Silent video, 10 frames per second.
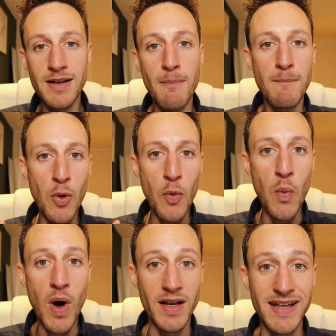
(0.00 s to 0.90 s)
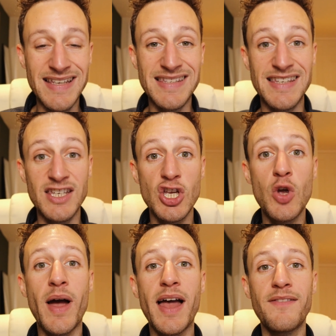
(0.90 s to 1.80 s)
number 1 is that
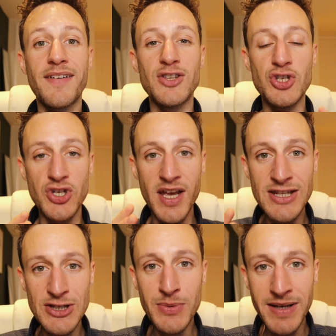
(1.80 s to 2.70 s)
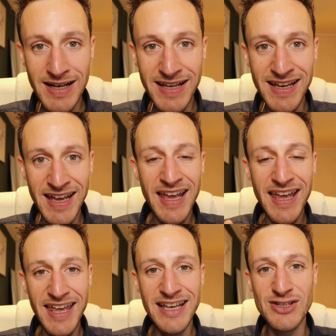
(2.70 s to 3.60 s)
you have genuinely
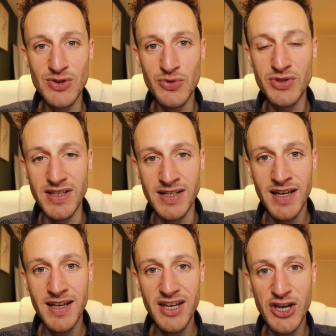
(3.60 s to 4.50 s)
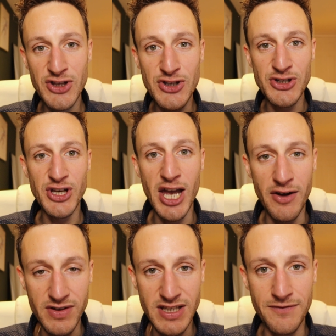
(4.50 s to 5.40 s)
exhausted
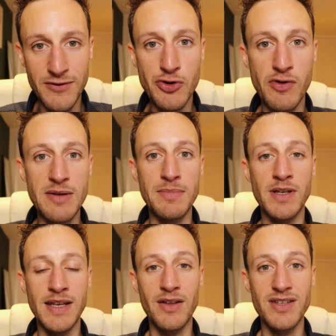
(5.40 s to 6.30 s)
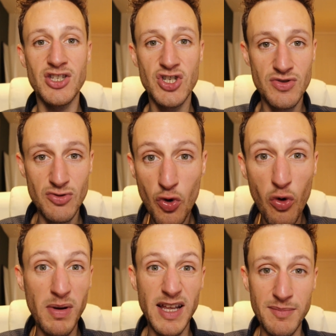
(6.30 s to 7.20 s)
conservative treatment. Now, this
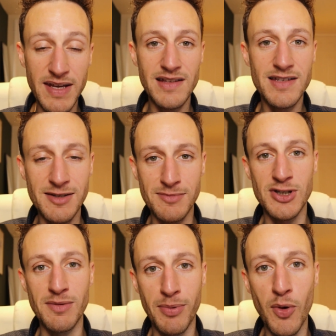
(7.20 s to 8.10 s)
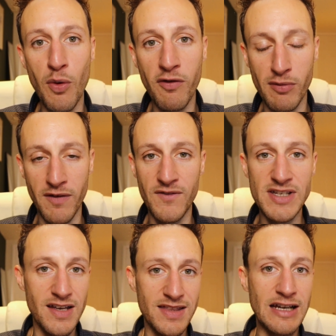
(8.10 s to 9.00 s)
normally means some support from a
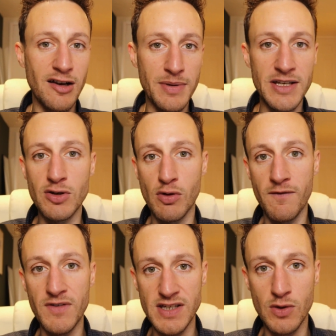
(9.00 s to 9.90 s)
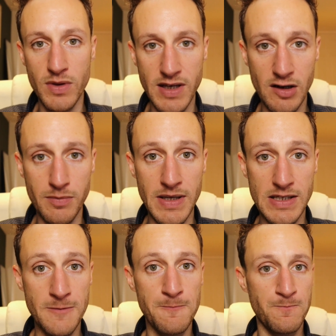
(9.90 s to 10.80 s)
physiotherapist or a physical therapist,